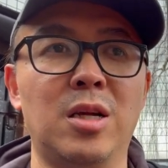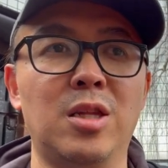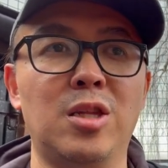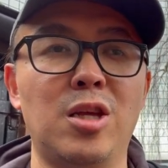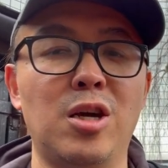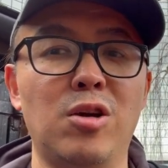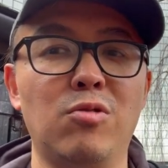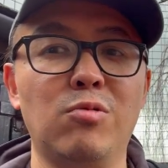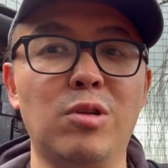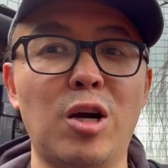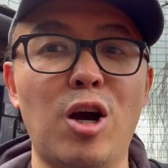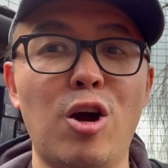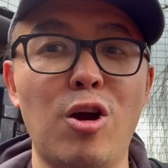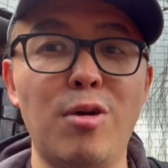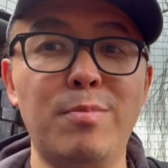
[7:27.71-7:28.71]
no
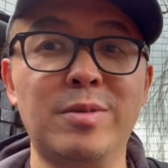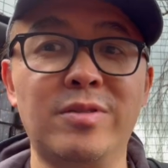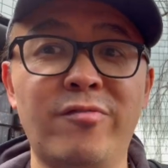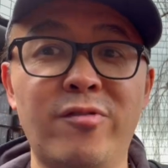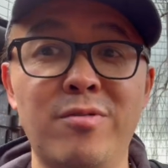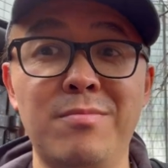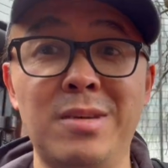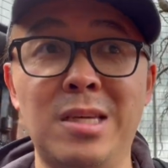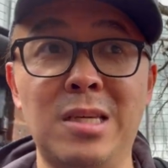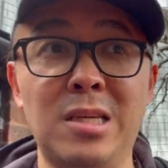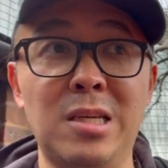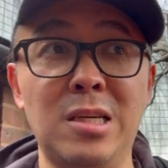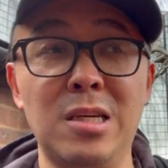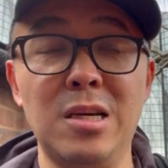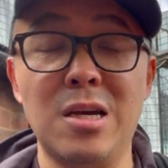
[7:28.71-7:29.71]
carbs for
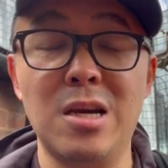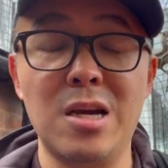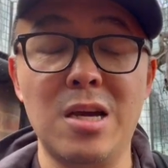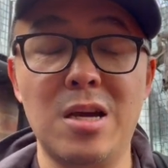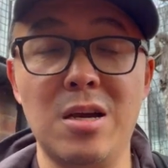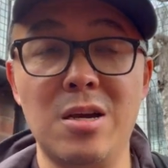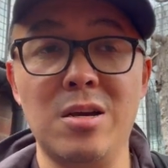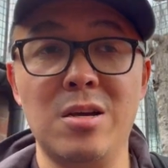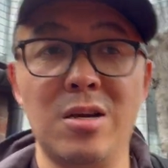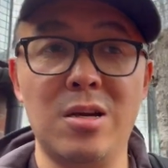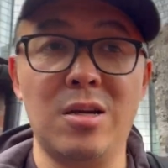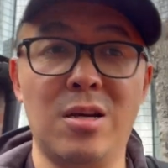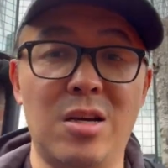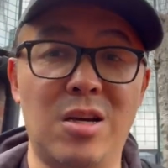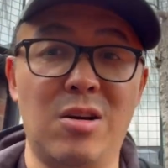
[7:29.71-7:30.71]
me.
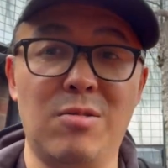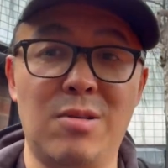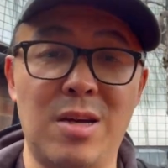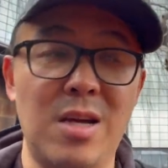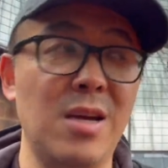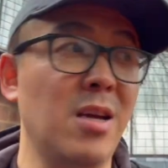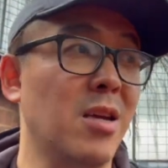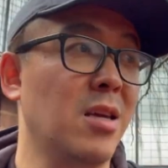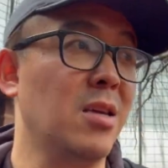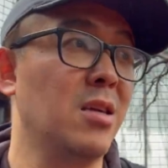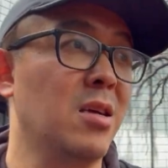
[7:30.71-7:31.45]
Okay,